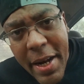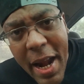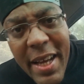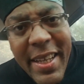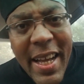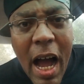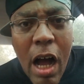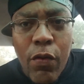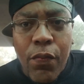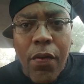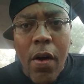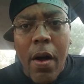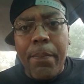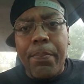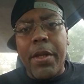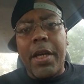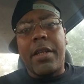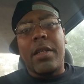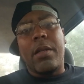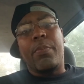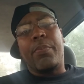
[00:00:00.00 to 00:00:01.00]
I got Rum
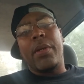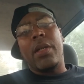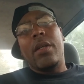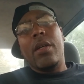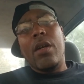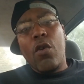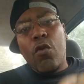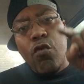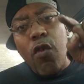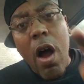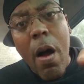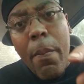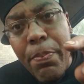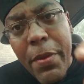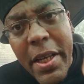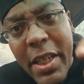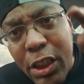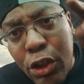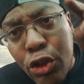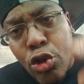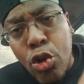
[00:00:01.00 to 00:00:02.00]
Nitty, B. Rum
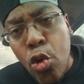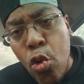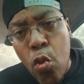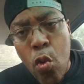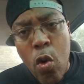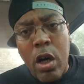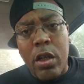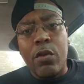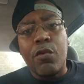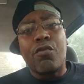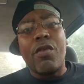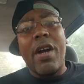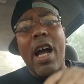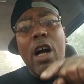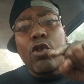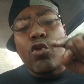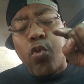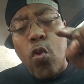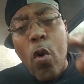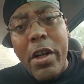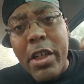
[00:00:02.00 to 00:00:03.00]
Nitty 2-1.
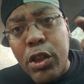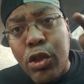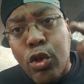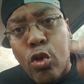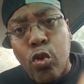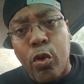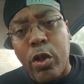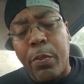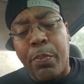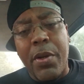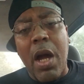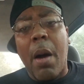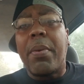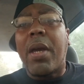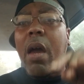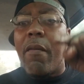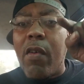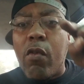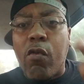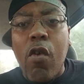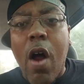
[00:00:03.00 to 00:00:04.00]
Rounds 1 and 3, B. I'm
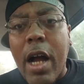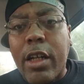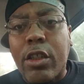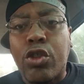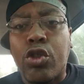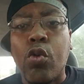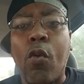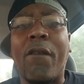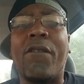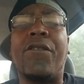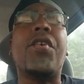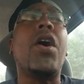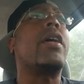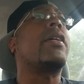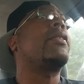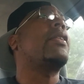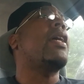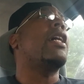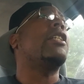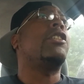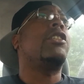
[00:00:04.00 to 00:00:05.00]
giving Rock 2. Fuck
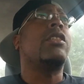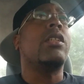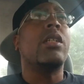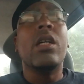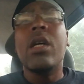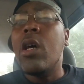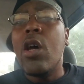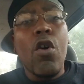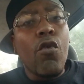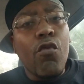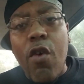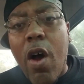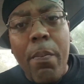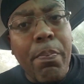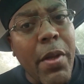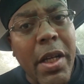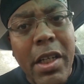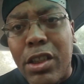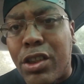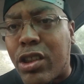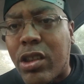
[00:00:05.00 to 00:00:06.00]
that shit. Rum
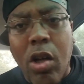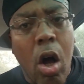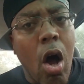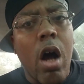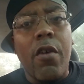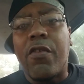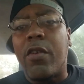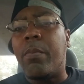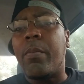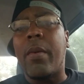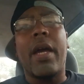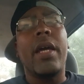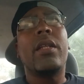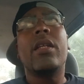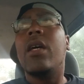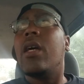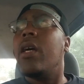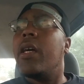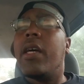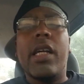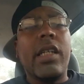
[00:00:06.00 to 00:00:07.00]
Nitty starving, man.
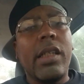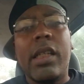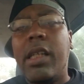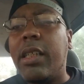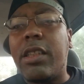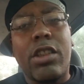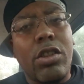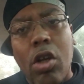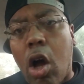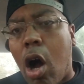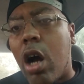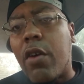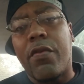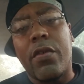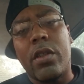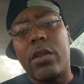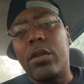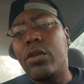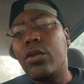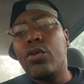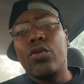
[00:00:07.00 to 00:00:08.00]
He's
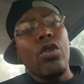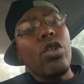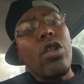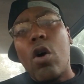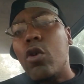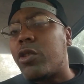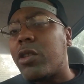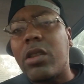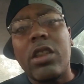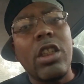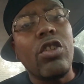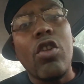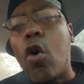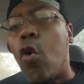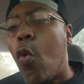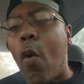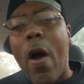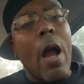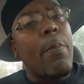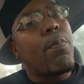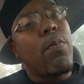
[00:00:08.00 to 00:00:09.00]
starving. You don't see no
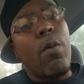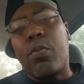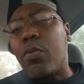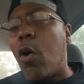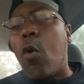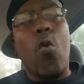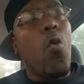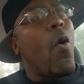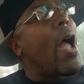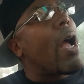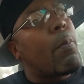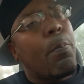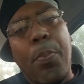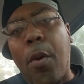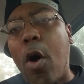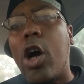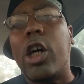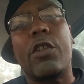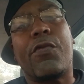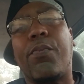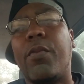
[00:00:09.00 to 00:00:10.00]
whack, no whack
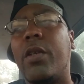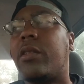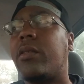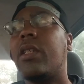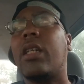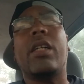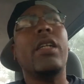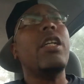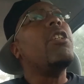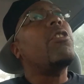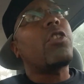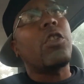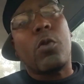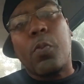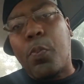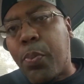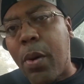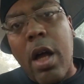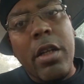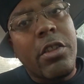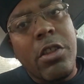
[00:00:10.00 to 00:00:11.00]
bars from this nigga. He just
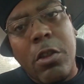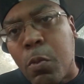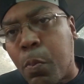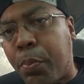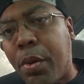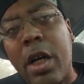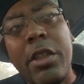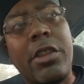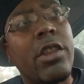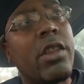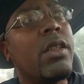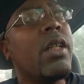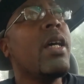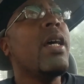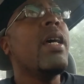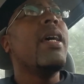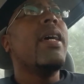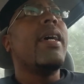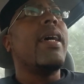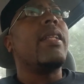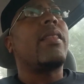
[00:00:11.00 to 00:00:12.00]
punching, punching,
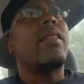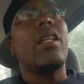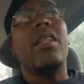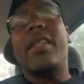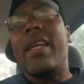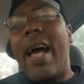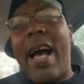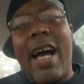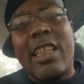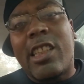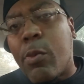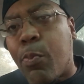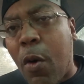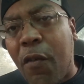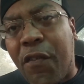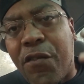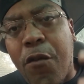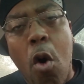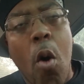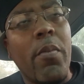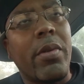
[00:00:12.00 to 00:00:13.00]
and then he has the
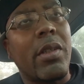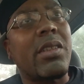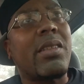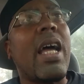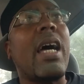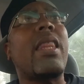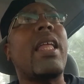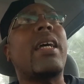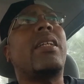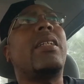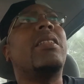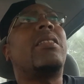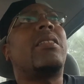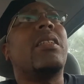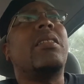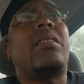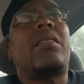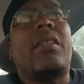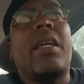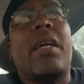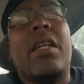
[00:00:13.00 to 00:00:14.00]
performance. It's not like he's
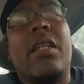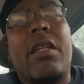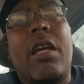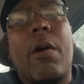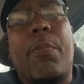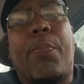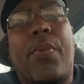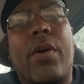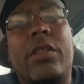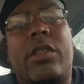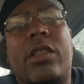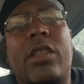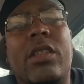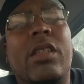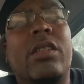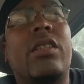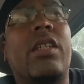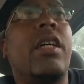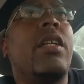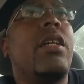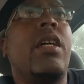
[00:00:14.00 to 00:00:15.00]
just standing there punching
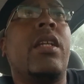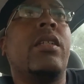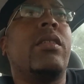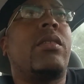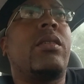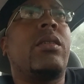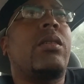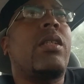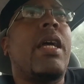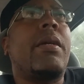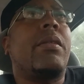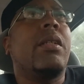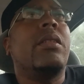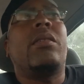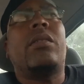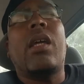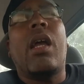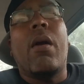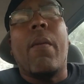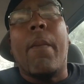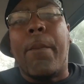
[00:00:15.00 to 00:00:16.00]
and, and it's just like the
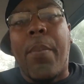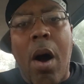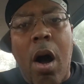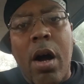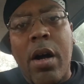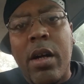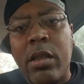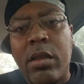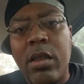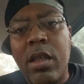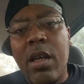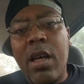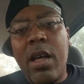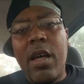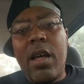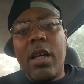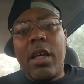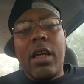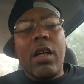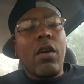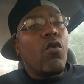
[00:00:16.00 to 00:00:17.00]
same bars.
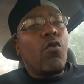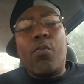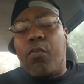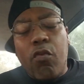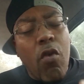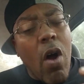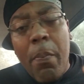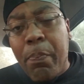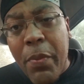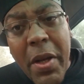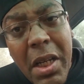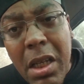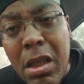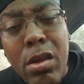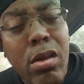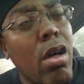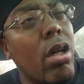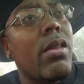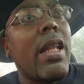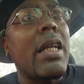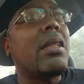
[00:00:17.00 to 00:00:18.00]
Rum Nitty
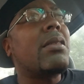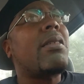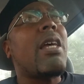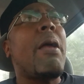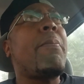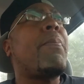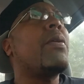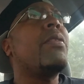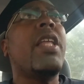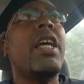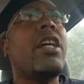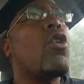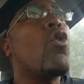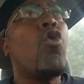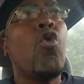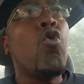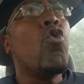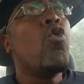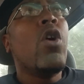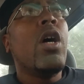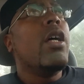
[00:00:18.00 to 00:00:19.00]
look like the type of nigga
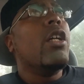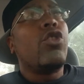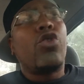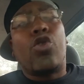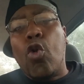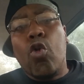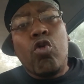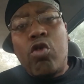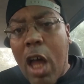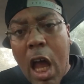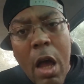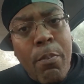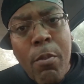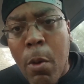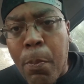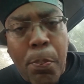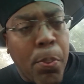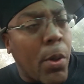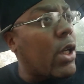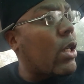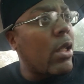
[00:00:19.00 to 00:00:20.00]
who do nothing but
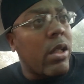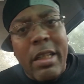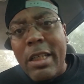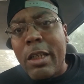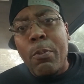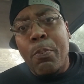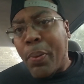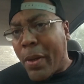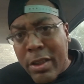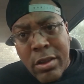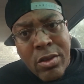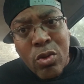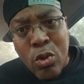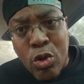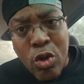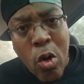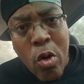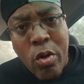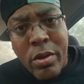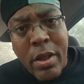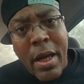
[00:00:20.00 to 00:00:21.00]
put clean pistols
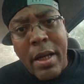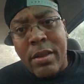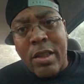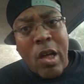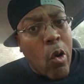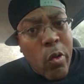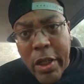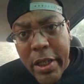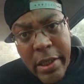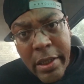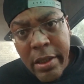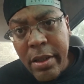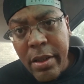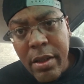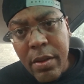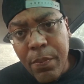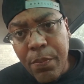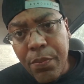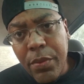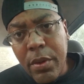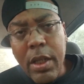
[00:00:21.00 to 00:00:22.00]
all day, don't he?
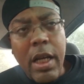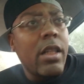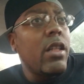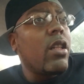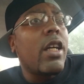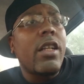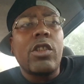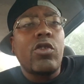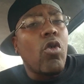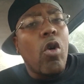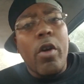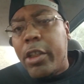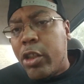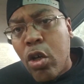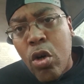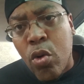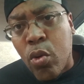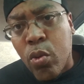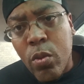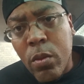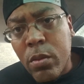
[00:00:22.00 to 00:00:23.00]
That's all you
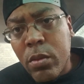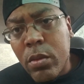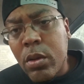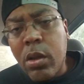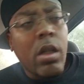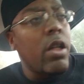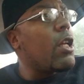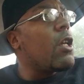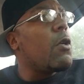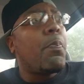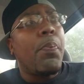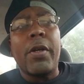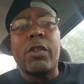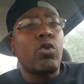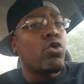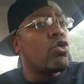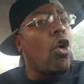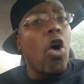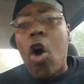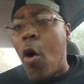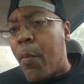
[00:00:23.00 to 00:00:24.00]
do. Clean
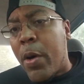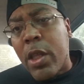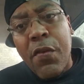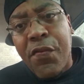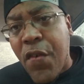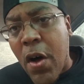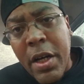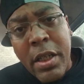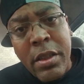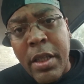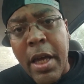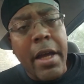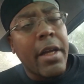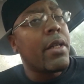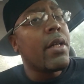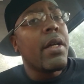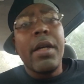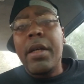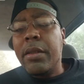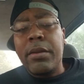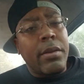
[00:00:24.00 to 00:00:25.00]
pistols all motherfucking day
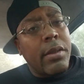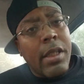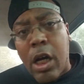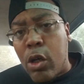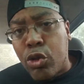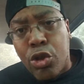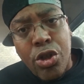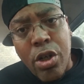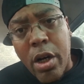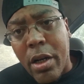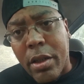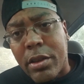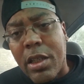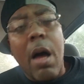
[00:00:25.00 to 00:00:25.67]
and sell drugs.